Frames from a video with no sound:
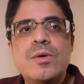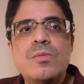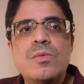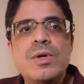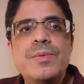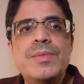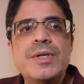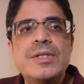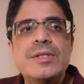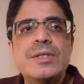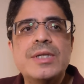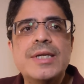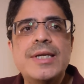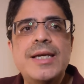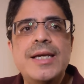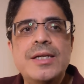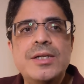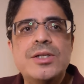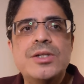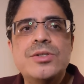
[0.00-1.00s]
We must
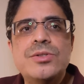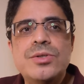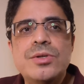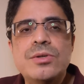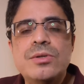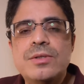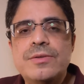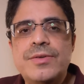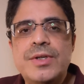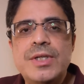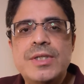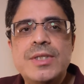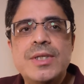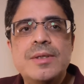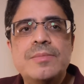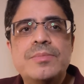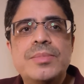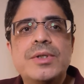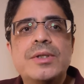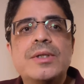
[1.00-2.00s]
get control of our
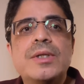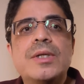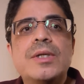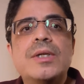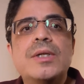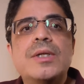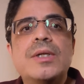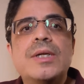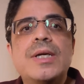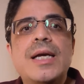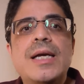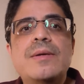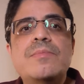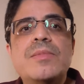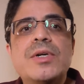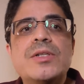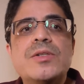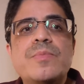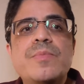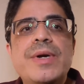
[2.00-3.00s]
temper and
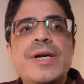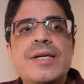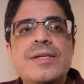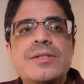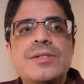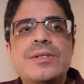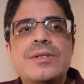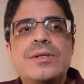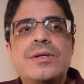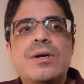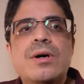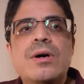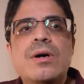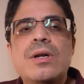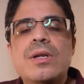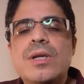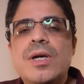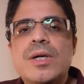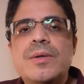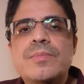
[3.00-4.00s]
must master
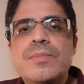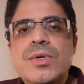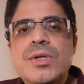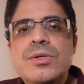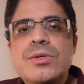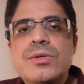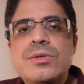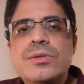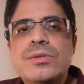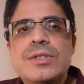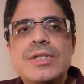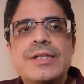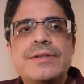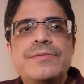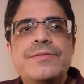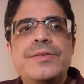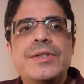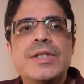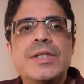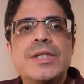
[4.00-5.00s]
all our moods and
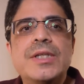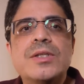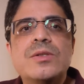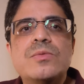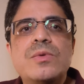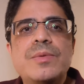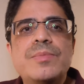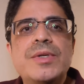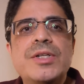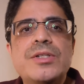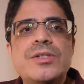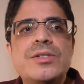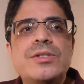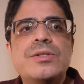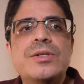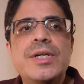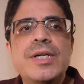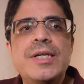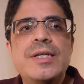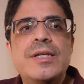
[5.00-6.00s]
feelings. We must
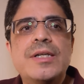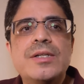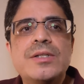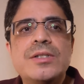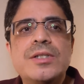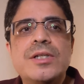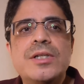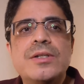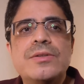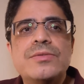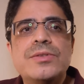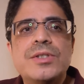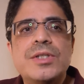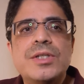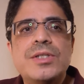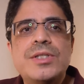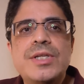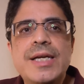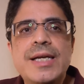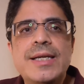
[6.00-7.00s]
train ourselves
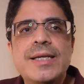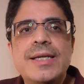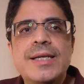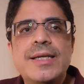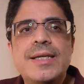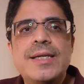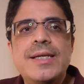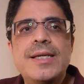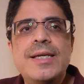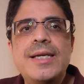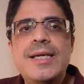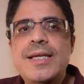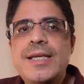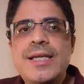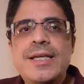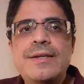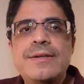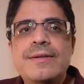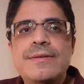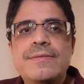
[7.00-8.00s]
to check
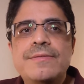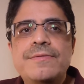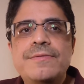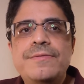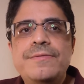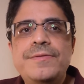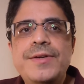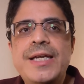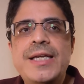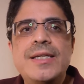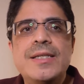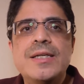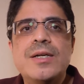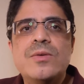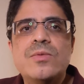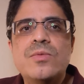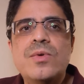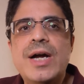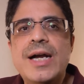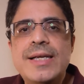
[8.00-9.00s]
any faint
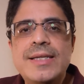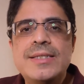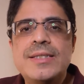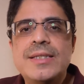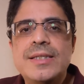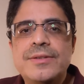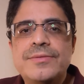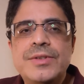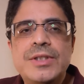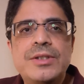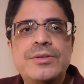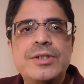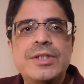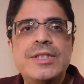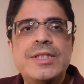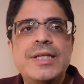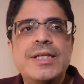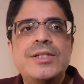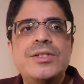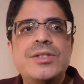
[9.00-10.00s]
rising of
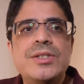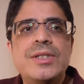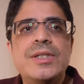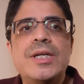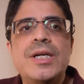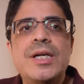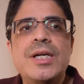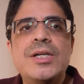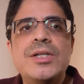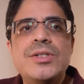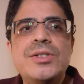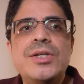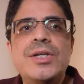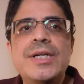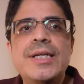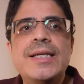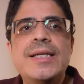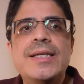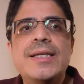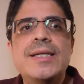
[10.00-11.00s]
irritation,
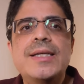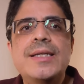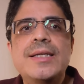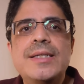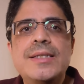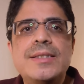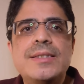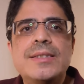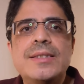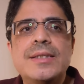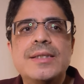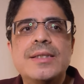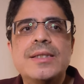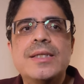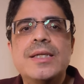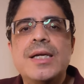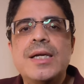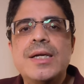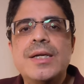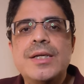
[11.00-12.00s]
turning it
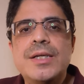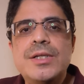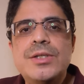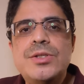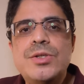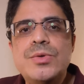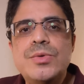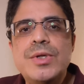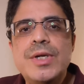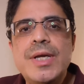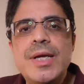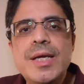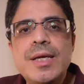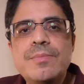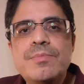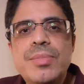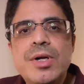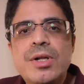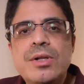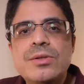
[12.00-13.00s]
instantly into an
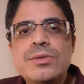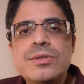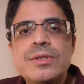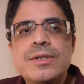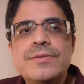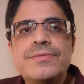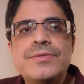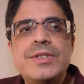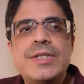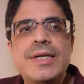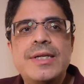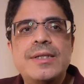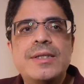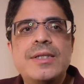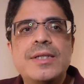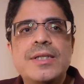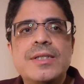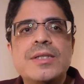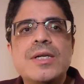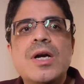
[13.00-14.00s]
impulse of
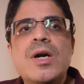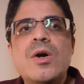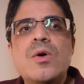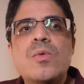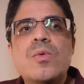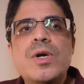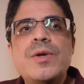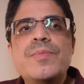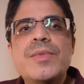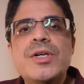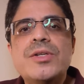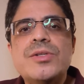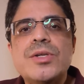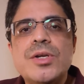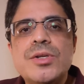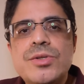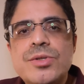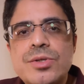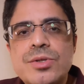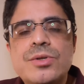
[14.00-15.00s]
tenderness. We
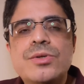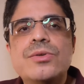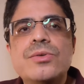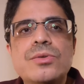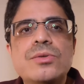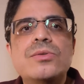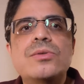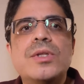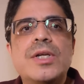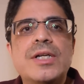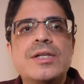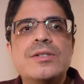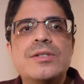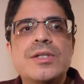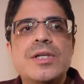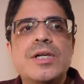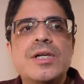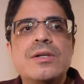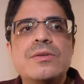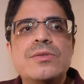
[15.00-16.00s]
must school
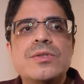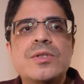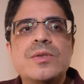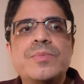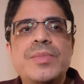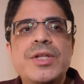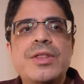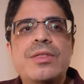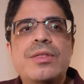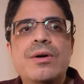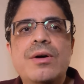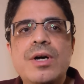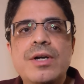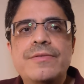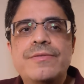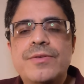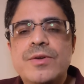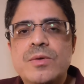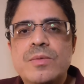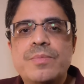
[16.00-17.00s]
ourselves to be
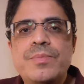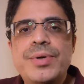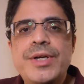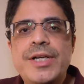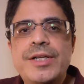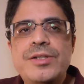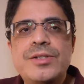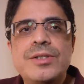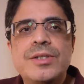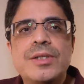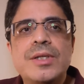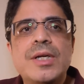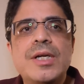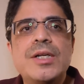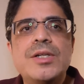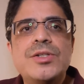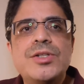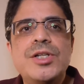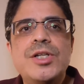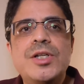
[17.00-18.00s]
thoughtful, patient,
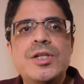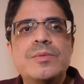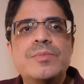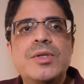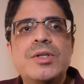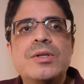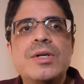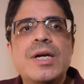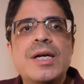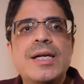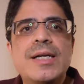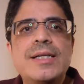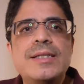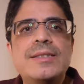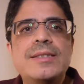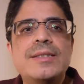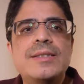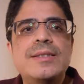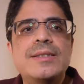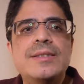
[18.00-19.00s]
charitable,
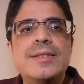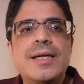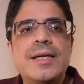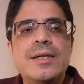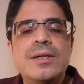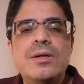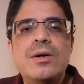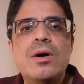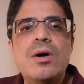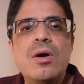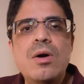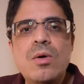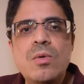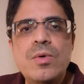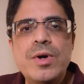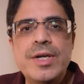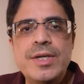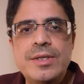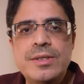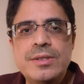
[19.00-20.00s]
and to desire
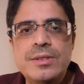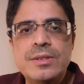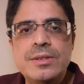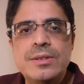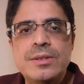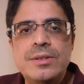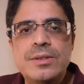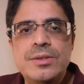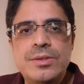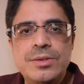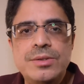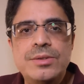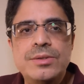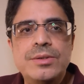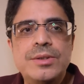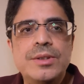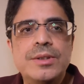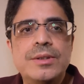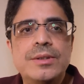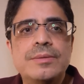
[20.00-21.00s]
always to
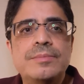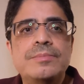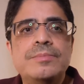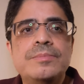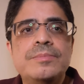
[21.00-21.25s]
do good.